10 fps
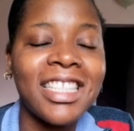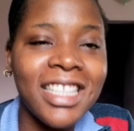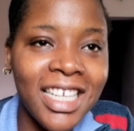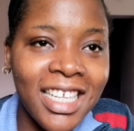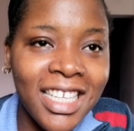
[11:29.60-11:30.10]

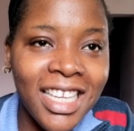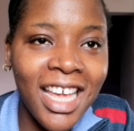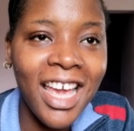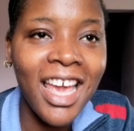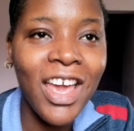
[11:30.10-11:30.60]

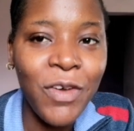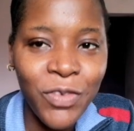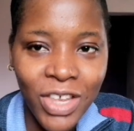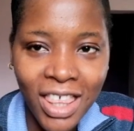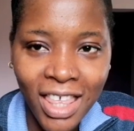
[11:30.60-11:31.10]
Seen
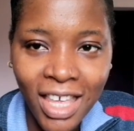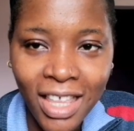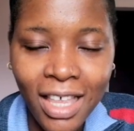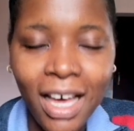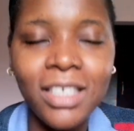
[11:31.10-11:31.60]

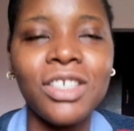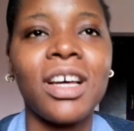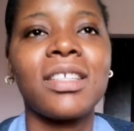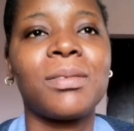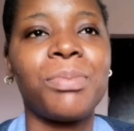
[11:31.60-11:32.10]
everything that
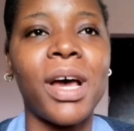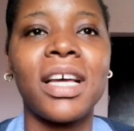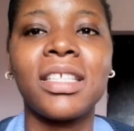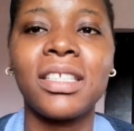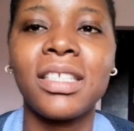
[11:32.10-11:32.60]

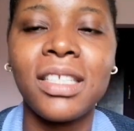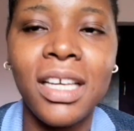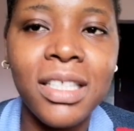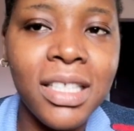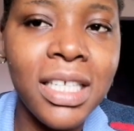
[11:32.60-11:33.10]
transpired in the
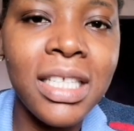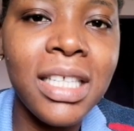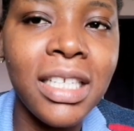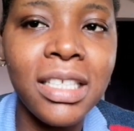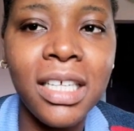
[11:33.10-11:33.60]

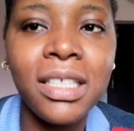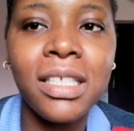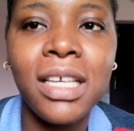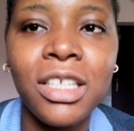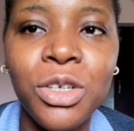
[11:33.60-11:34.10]
dentist and the
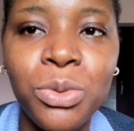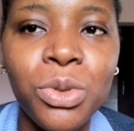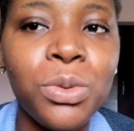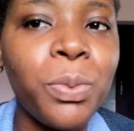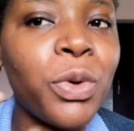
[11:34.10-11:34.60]
dentist. I just
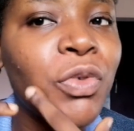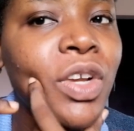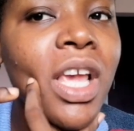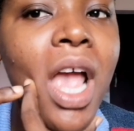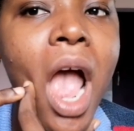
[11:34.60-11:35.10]
want to
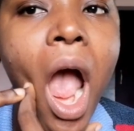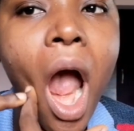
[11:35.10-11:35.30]
briefly